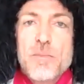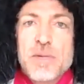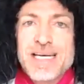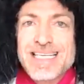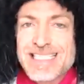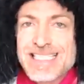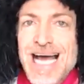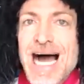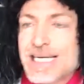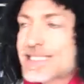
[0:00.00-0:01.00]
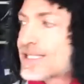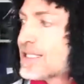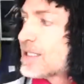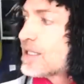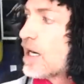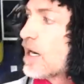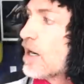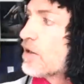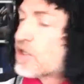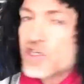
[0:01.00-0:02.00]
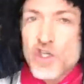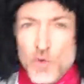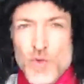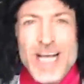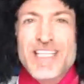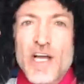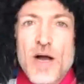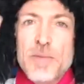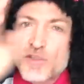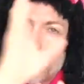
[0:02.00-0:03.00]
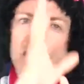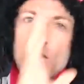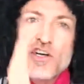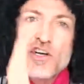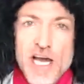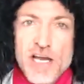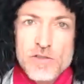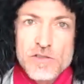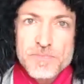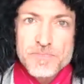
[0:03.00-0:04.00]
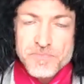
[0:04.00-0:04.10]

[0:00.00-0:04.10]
but it is not uh, directly on me, so I have harsh shadows,